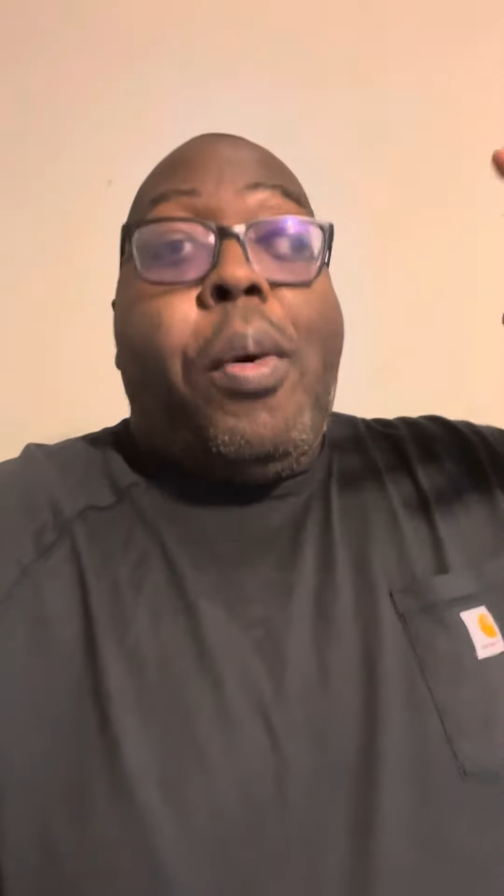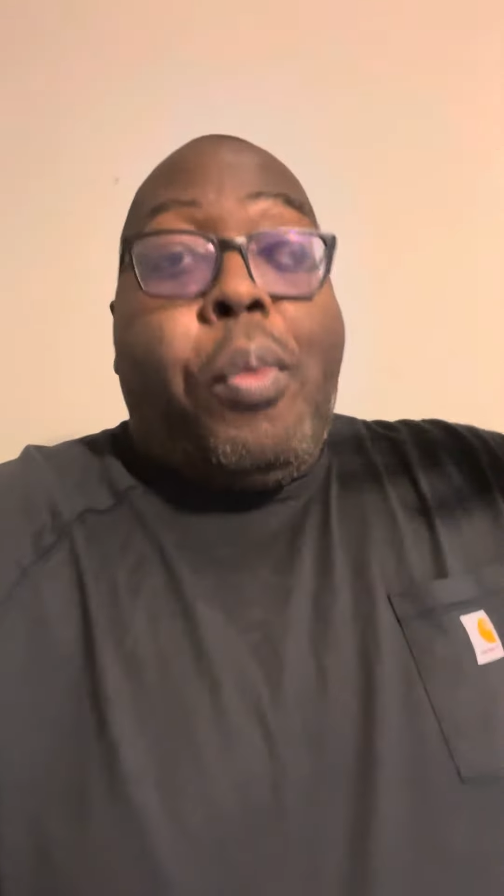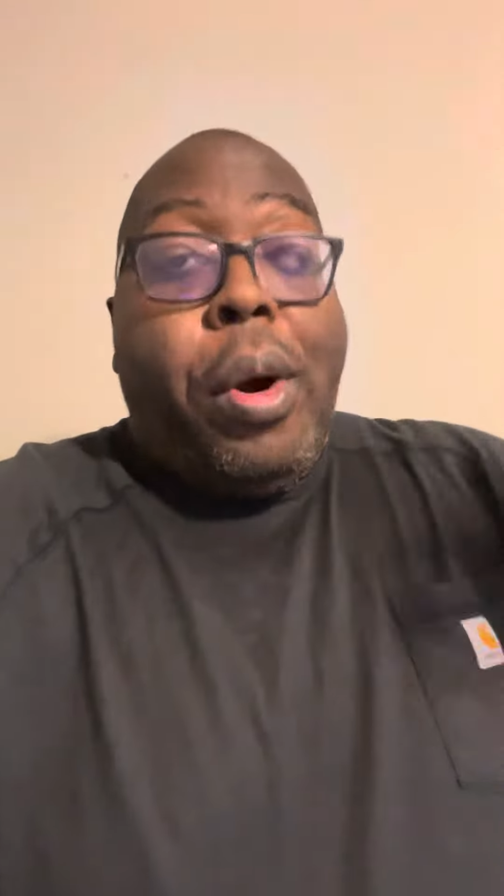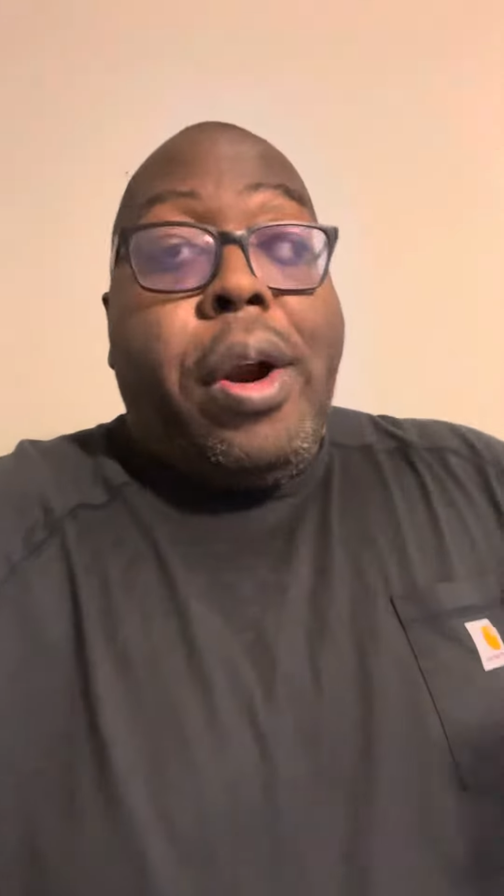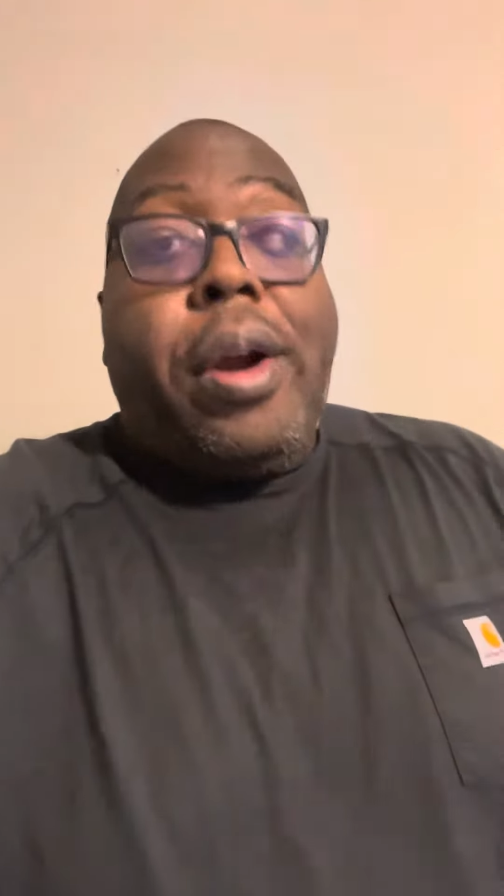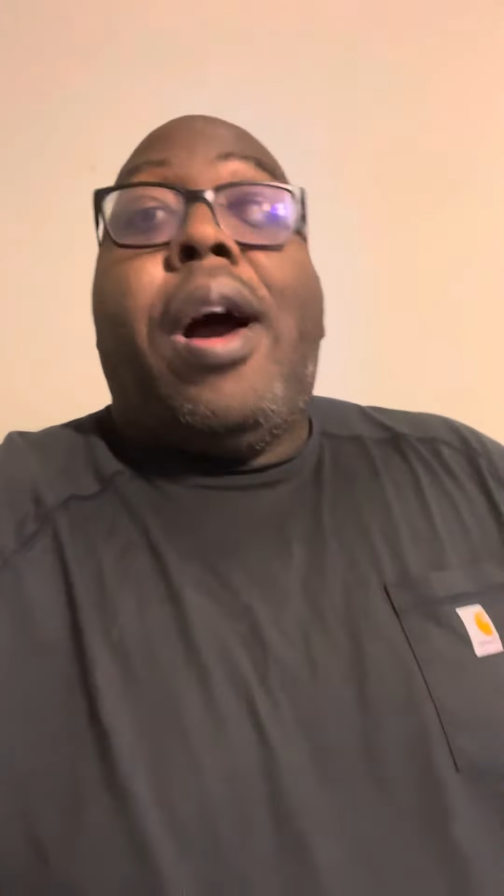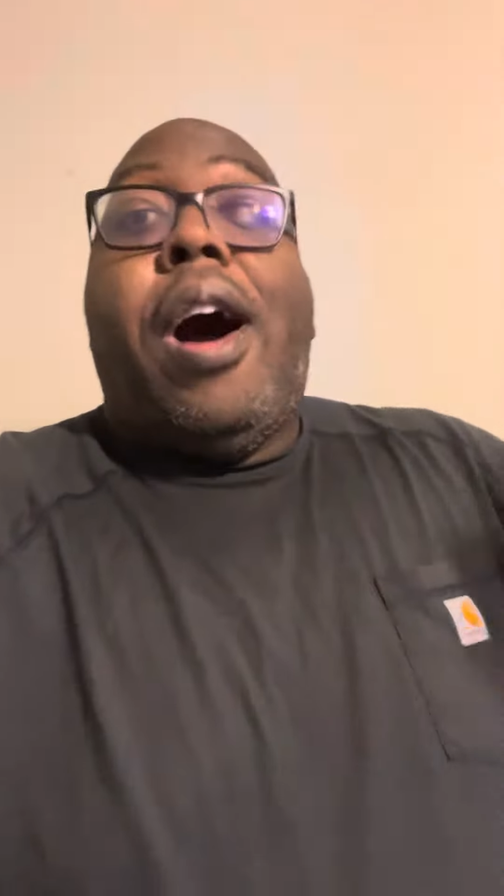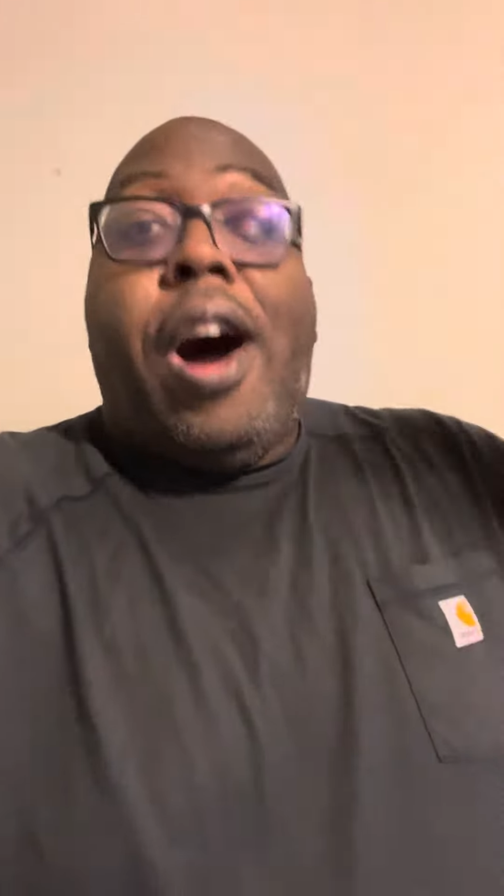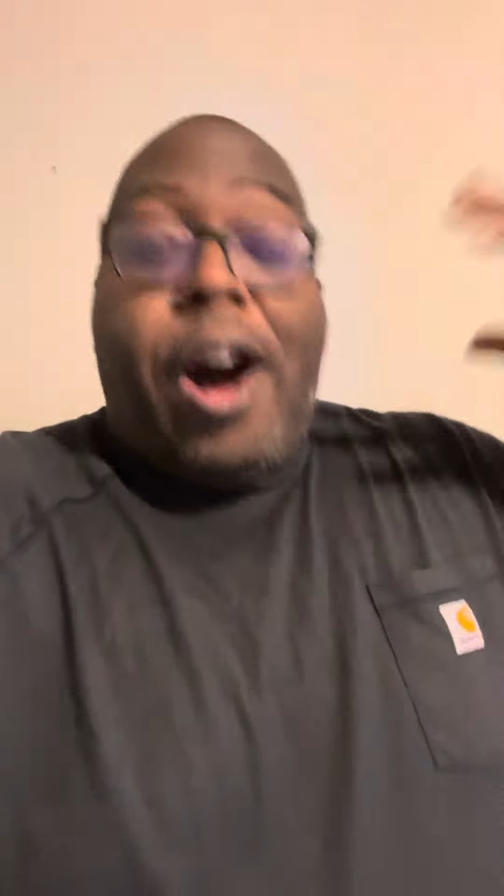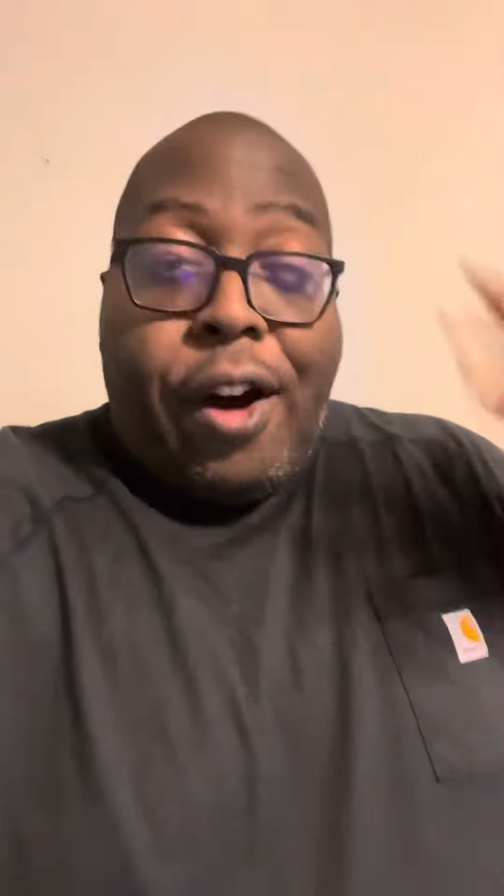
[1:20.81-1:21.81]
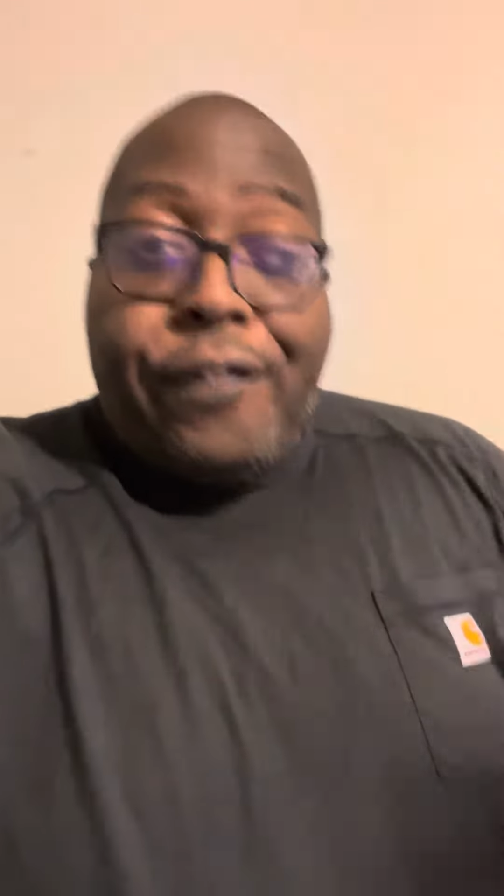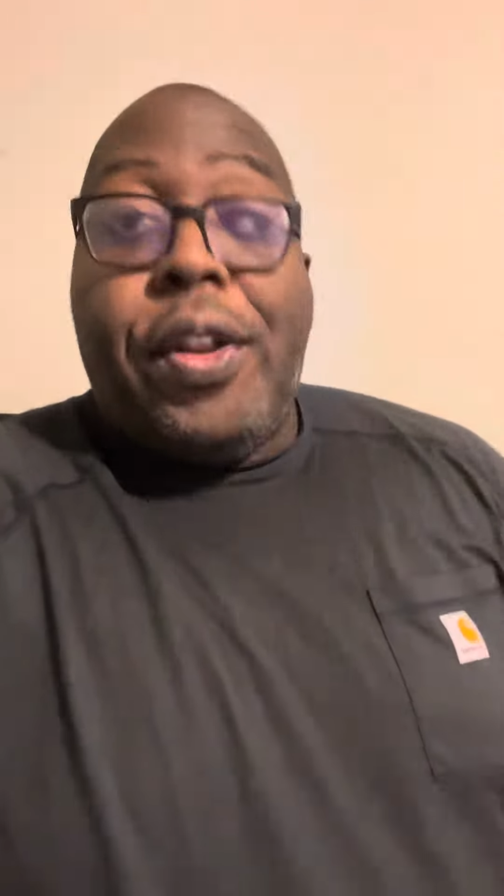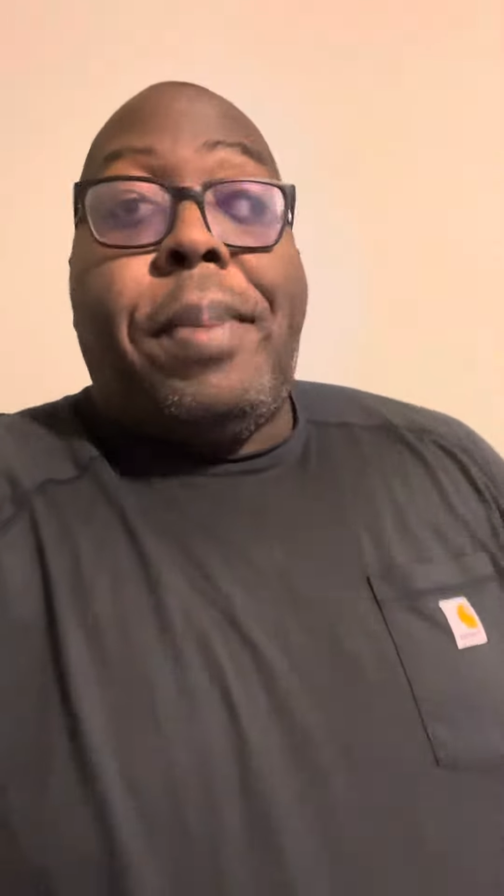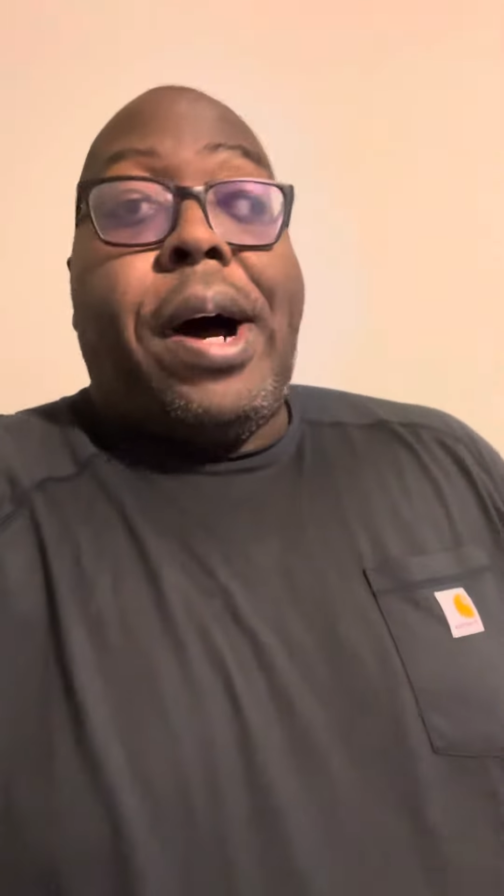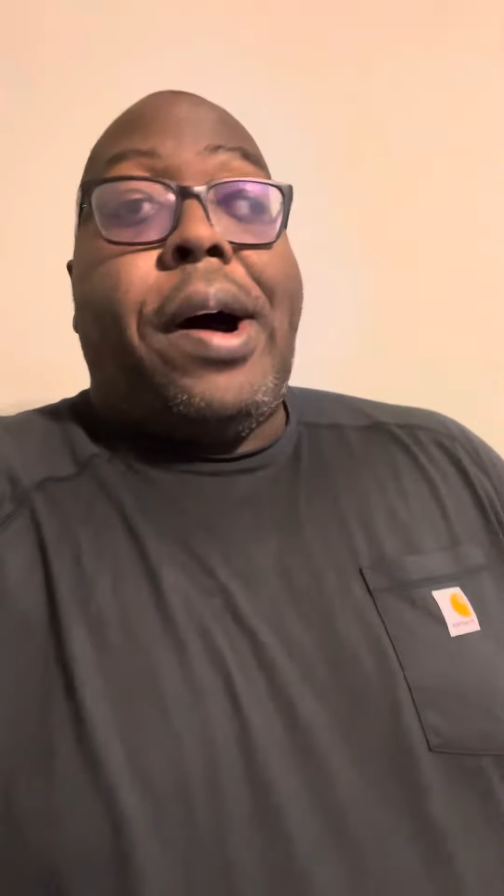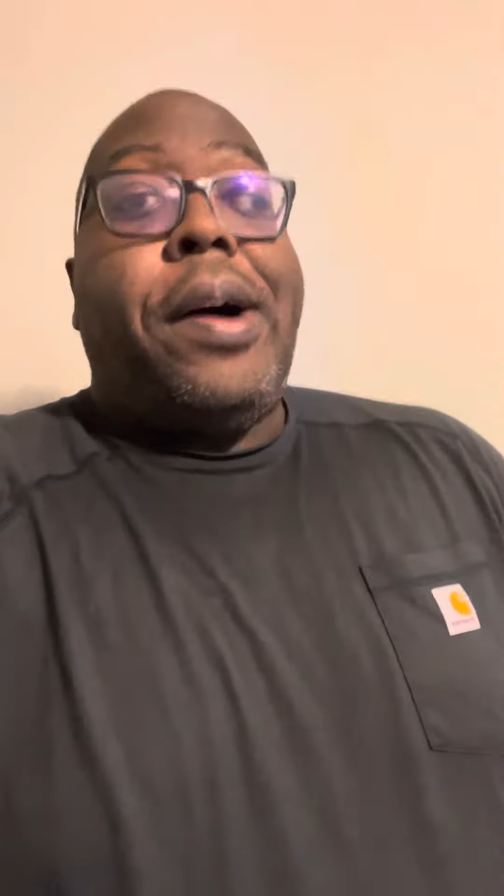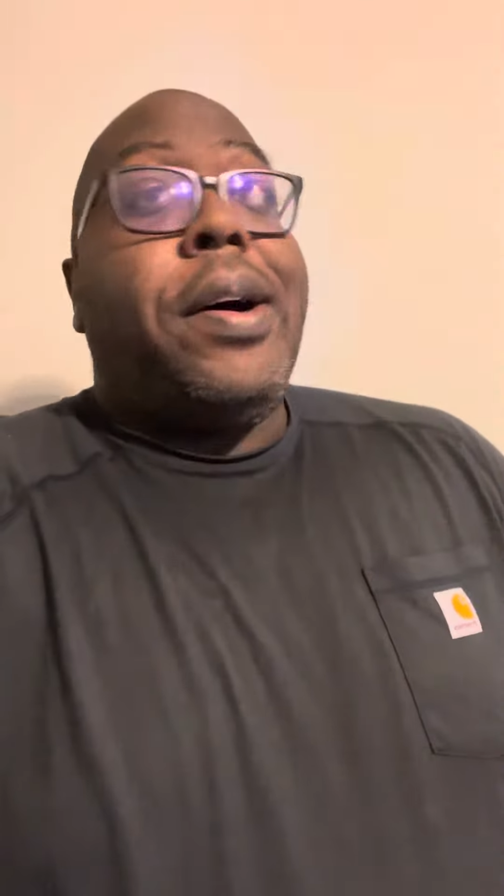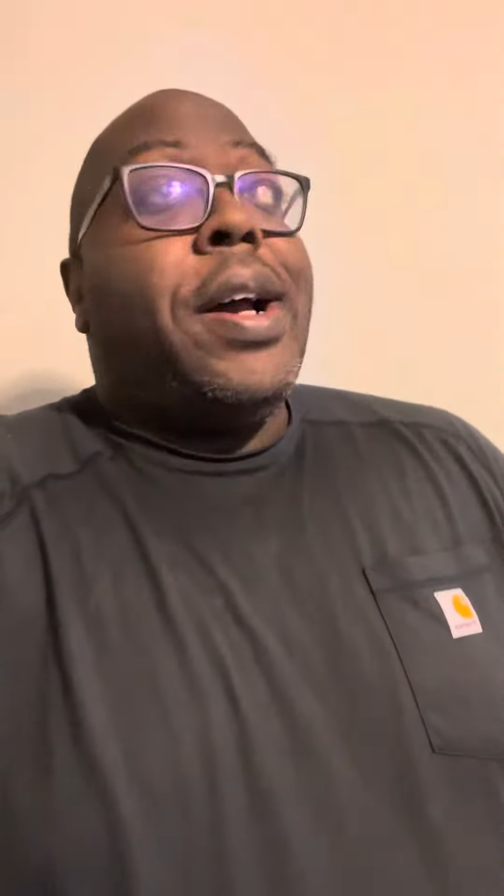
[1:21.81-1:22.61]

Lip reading: work off the ball.